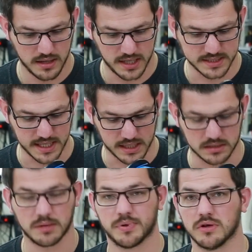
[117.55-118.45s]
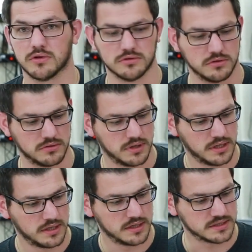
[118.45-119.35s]
It is a clip and glue
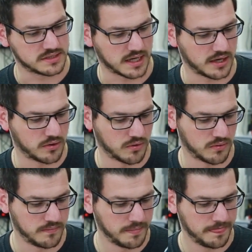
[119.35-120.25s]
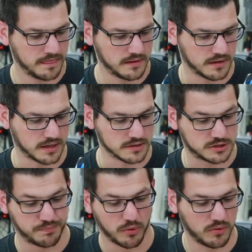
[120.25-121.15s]
style uh,
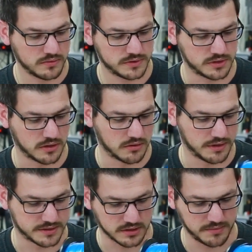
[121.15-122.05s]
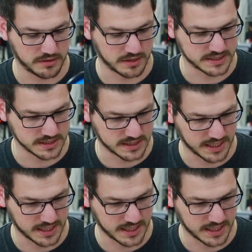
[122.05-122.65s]
spool, so it's gonna be nice and